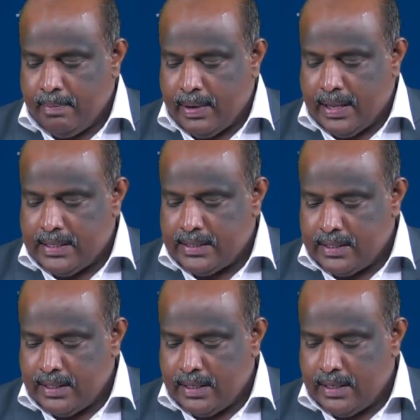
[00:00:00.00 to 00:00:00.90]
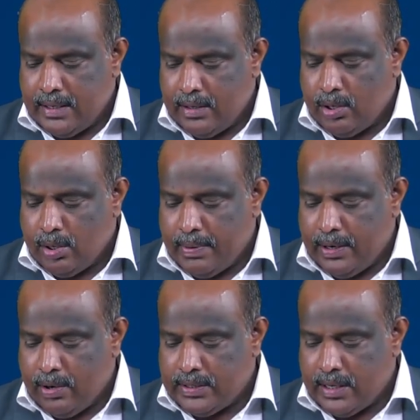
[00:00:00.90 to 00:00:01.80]
plus dou by
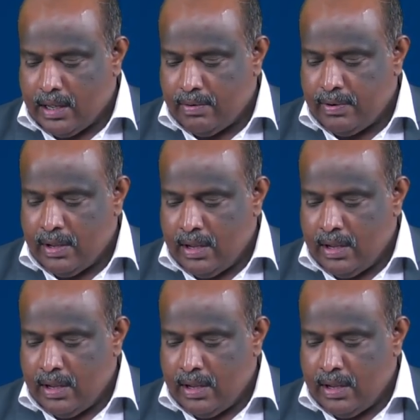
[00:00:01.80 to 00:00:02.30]
dou z of